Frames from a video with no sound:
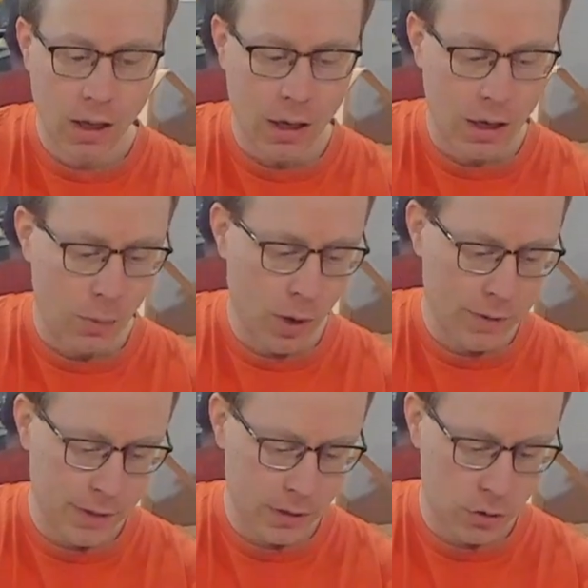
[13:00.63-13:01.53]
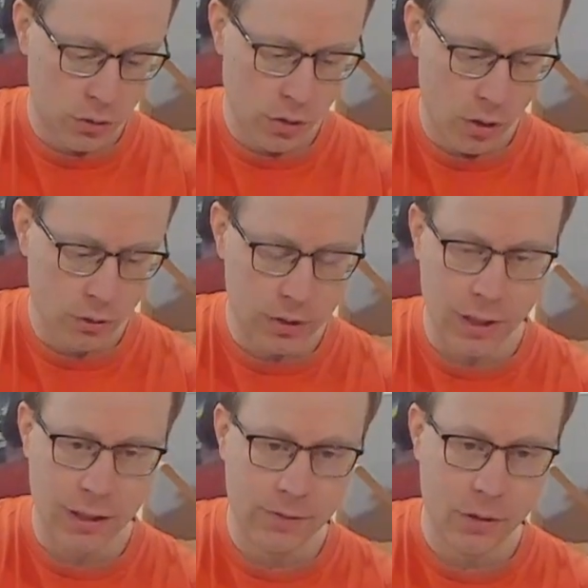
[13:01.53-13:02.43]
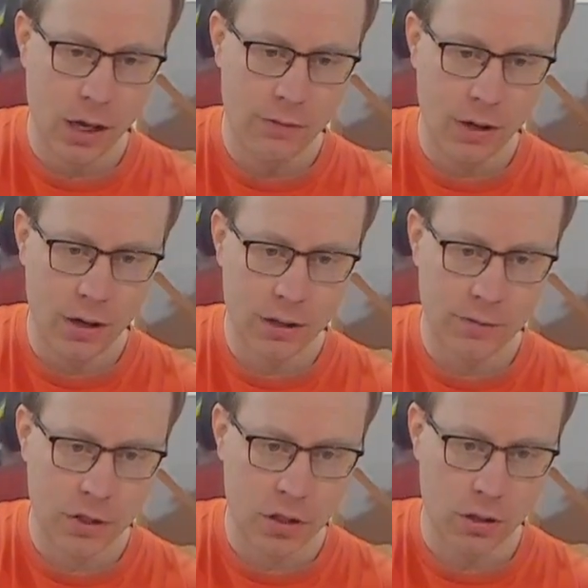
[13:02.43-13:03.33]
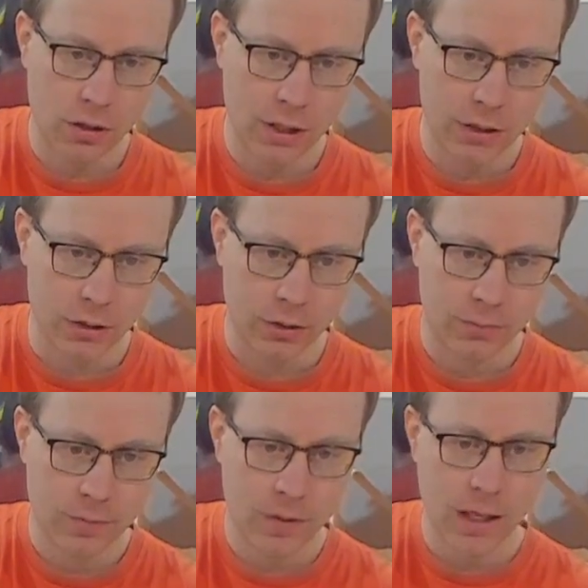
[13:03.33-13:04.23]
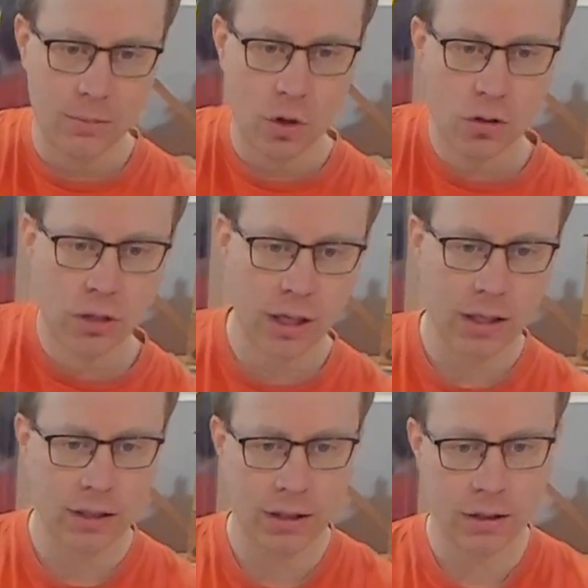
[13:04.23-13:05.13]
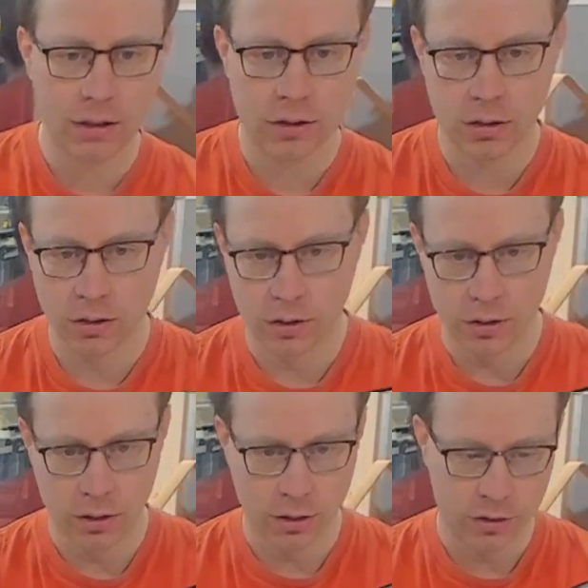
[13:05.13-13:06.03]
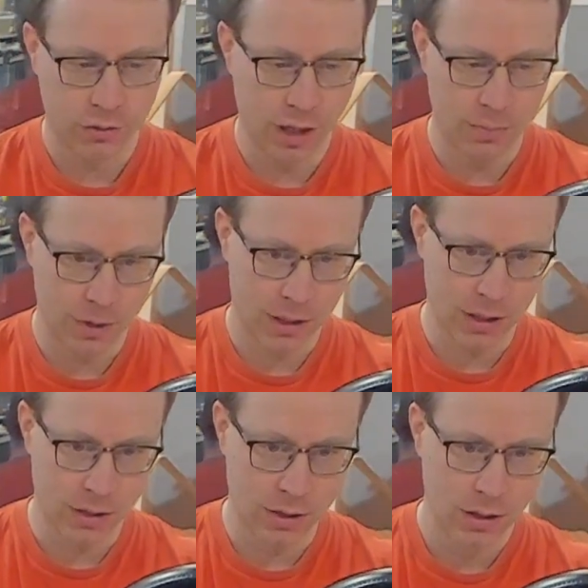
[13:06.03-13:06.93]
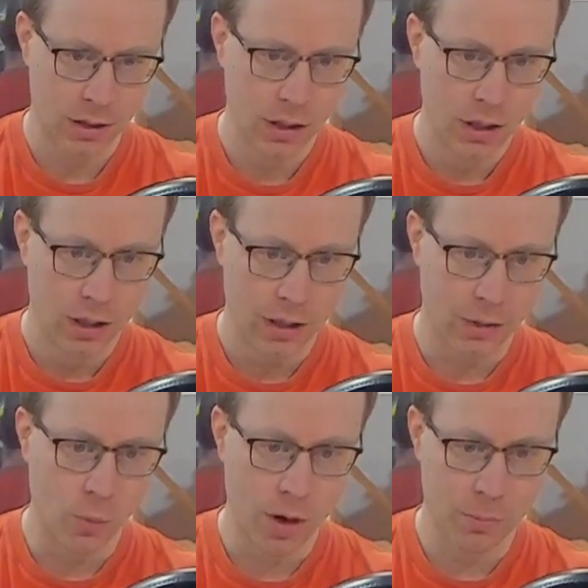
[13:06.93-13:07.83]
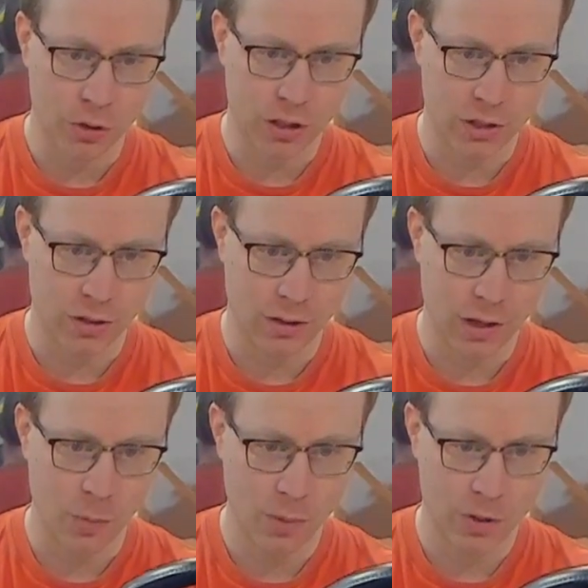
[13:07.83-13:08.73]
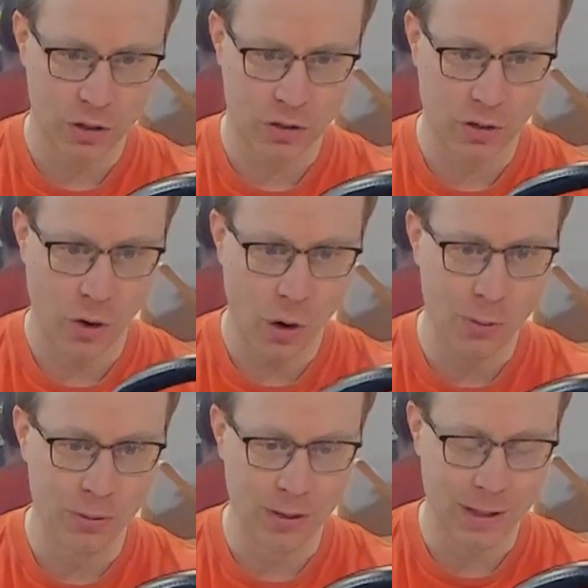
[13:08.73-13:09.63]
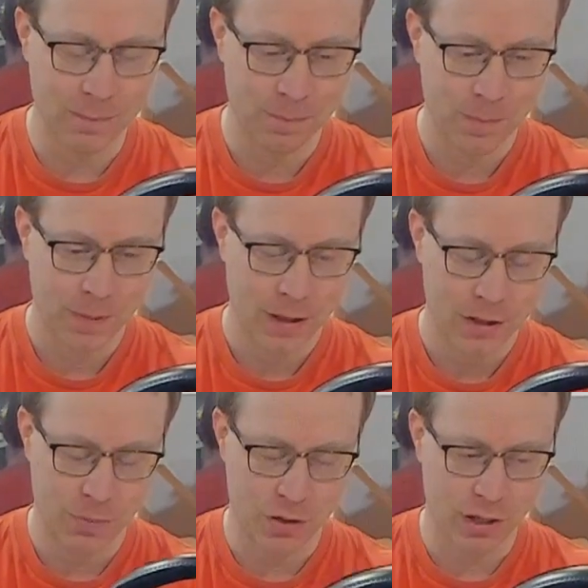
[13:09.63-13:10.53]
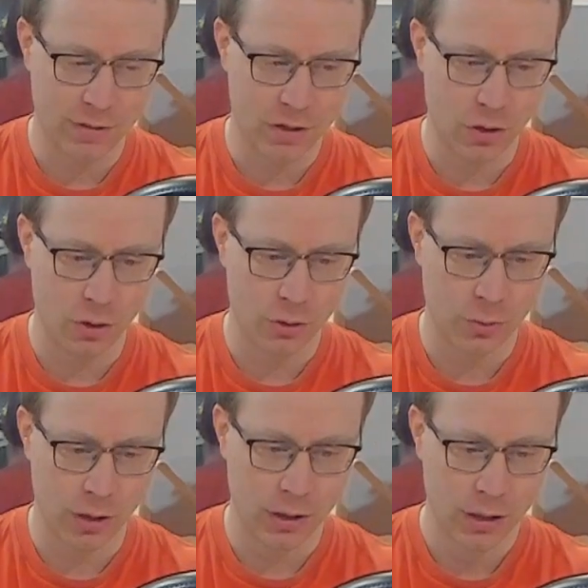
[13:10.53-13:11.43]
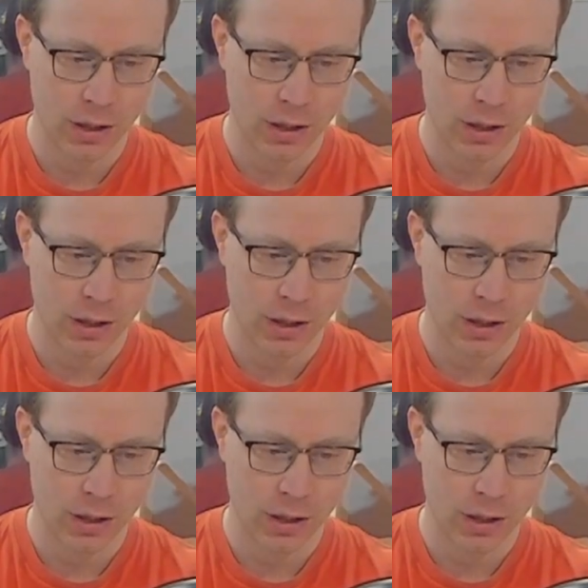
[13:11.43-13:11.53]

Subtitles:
One thing to note, if you have artificial leather, then most likely your strap is in one position and one position only, especially if it's old one.